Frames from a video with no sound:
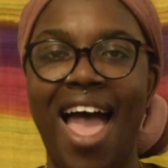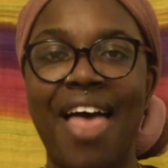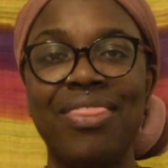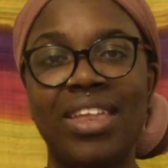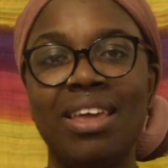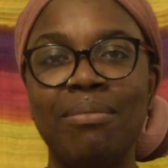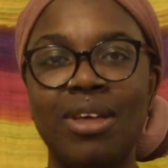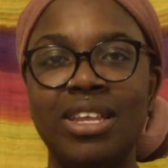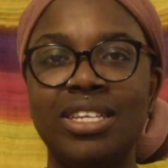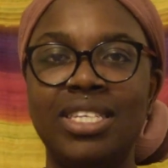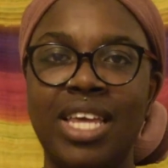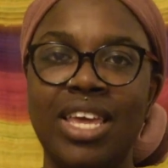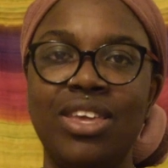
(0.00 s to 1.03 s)
And then I'm going
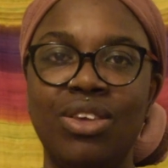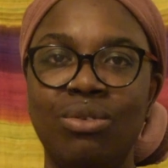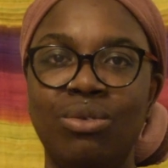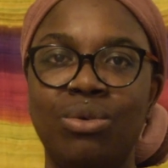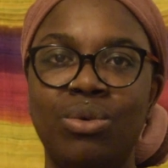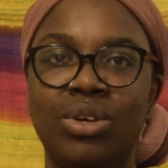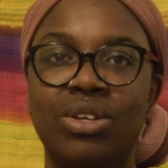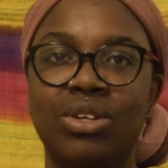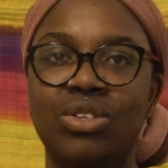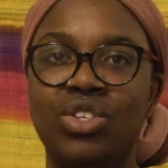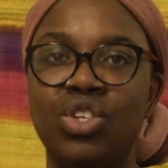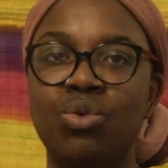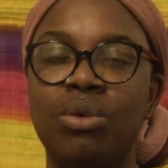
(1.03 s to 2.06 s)
to take you
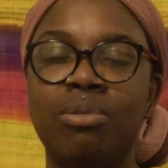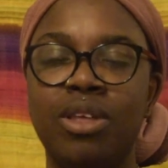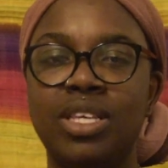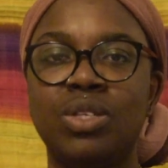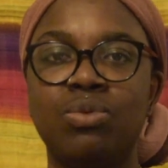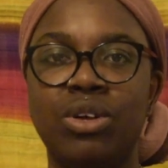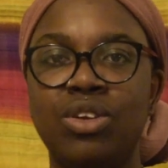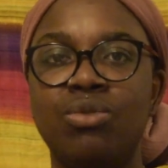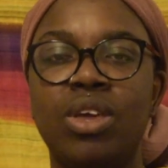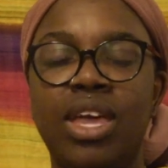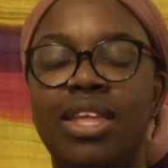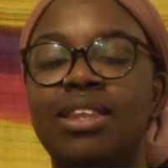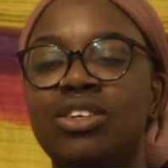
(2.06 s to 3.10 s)
to a place where you
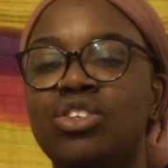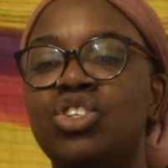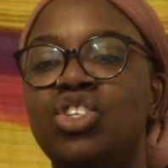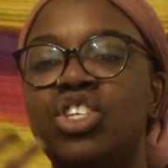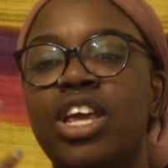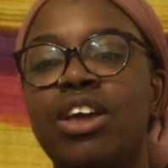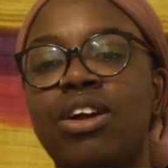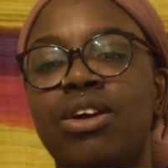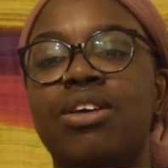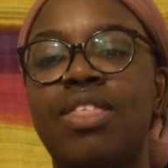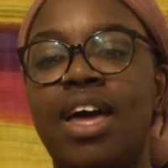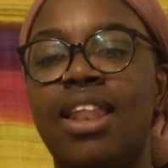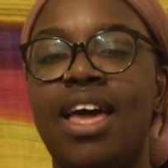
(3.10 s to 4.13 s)
can share
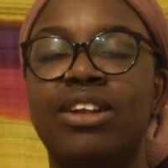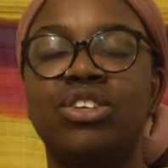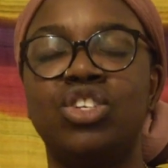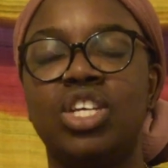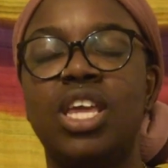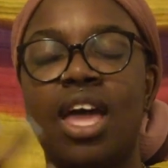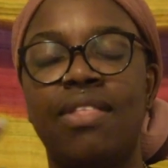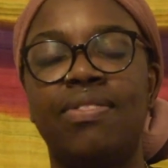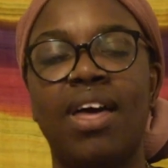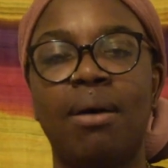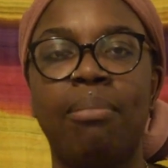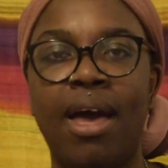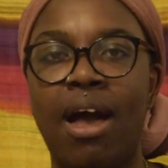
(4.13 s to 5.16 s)
that energy and
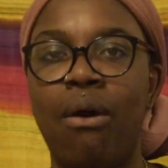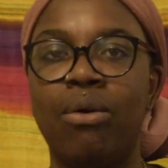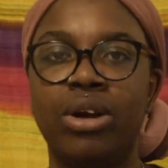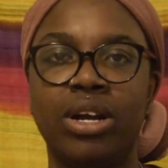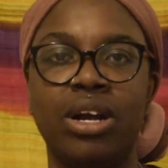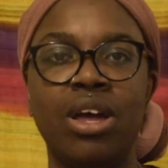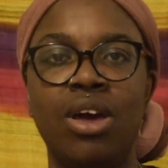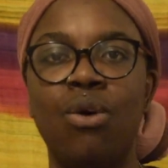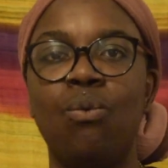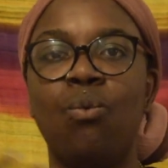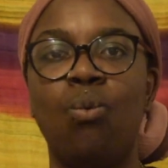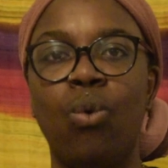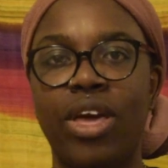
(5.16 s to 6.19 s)
that power
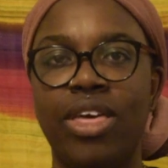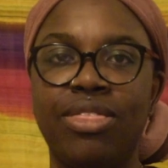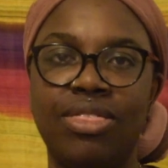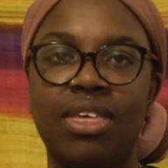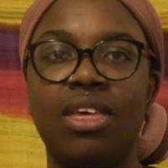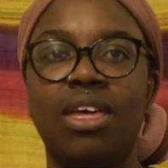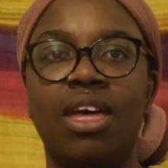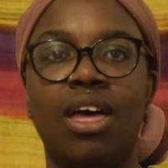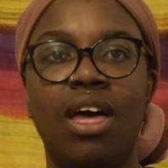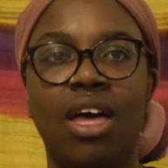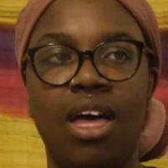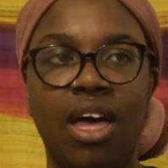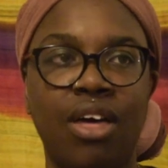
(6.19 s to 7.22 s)
with
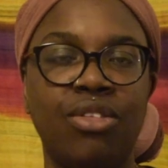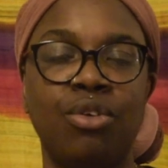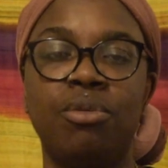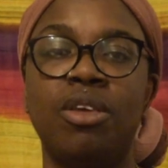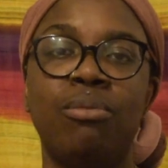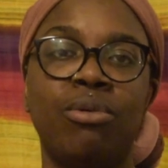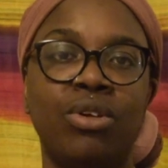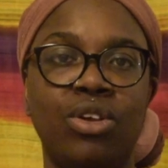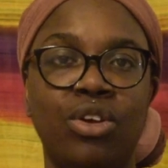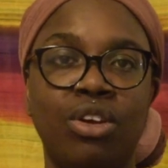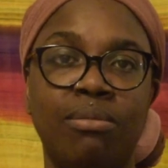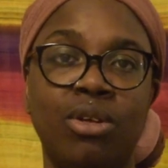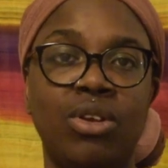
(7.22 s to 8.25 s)
other people in your
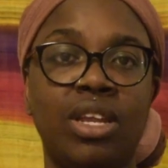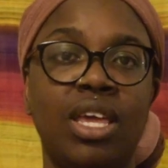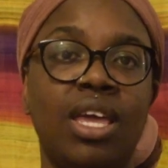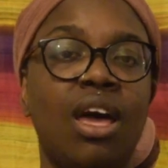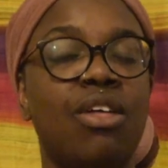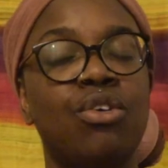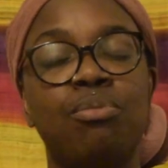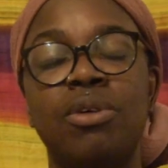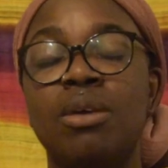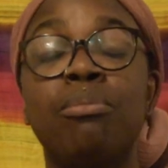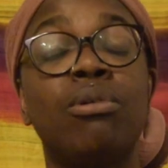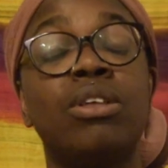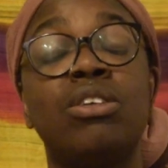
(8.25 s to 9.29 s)
community, other
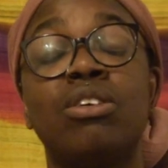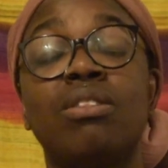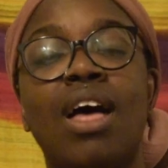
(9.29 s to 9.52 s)
people in your